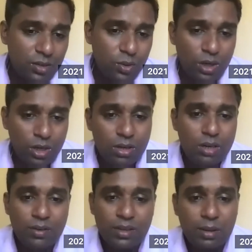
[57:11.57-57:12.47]
You need to
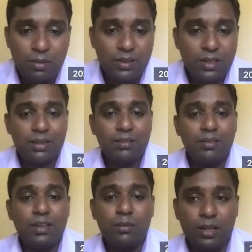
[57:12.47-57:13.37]
deliver the baby within
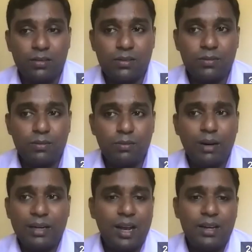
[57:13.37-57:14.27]
70 minutes.
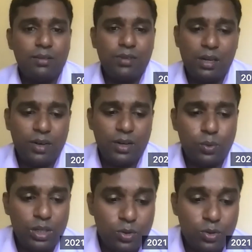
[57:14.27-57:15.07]
What kind of delivery you need